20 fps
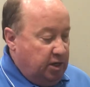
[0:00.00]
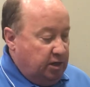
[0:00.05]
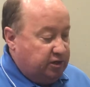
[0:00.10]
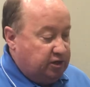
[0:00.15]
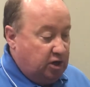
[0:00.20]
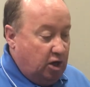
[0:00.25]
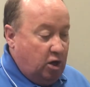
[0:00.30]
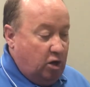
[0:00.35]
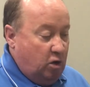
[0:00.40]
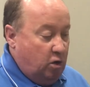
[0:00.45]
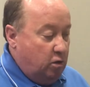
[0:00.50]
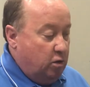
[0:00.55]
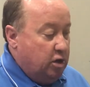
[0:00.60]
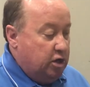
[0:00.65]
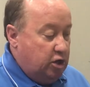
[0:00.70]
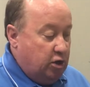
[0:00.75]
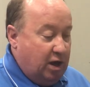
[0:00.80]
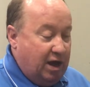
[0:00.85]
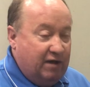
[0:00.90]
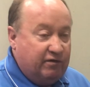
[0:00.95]
So
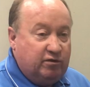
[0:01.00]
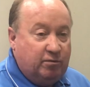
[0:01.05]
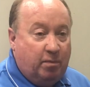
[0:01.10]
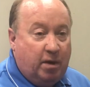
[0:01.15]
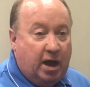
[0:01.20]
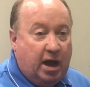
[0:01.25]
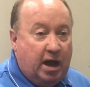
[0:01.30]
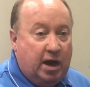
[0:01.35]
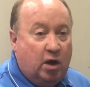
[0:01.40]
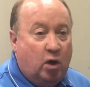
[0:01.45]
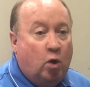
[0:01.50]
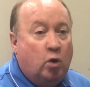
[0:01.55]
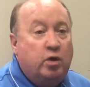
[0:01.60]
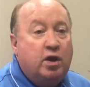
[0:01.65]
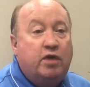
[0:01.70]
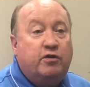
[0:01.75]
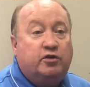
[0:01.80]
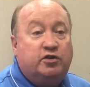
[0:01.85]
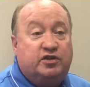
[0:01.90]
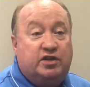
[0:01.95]
you have to buy a whole
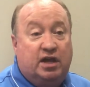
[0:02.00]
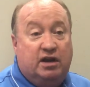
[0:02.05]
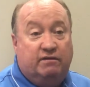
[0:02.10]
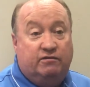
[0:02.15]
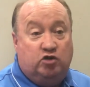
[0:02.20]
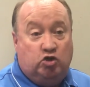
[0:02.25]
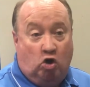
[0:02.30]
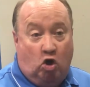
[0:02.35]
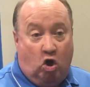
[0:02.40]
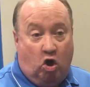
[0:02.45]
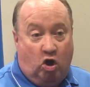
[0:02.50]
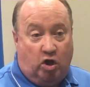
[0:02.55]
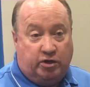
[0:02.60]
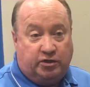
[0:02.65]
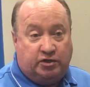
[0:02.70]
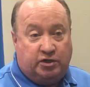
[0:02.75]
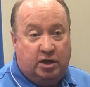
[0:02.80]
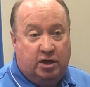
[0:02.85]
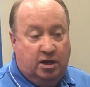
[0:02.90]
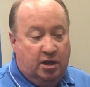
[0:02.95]
nother set of
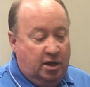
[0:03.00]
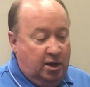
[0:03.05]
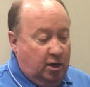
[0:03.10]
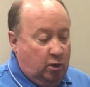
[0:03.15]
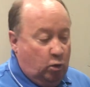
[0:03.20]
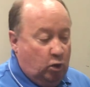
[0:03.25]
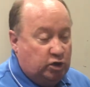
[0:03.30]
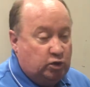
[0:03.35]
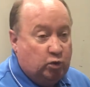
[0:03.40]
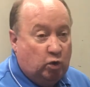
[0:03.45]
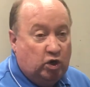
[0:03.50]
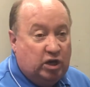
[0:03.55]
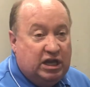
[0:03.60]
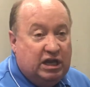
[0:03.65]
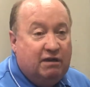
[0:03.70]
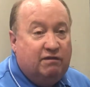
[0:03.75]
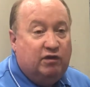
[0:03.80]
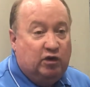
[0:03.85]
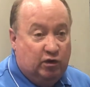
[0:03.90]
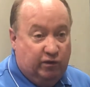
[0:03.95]
jaws, which will
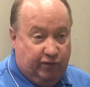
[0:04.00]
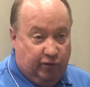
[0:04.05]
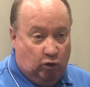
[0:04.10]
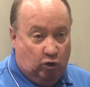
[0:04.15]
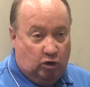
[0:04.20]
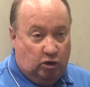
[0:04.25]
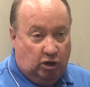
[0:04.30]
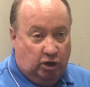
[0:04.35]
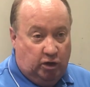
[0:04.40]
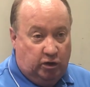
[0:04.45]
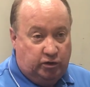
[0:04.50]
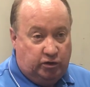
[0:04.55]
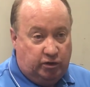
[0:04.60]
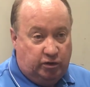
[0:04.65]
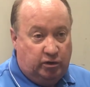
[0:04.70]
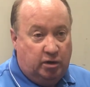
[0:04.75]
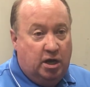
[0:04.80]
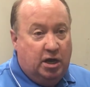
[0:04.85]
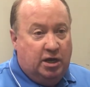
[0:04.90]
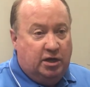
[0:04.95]
give you full closure.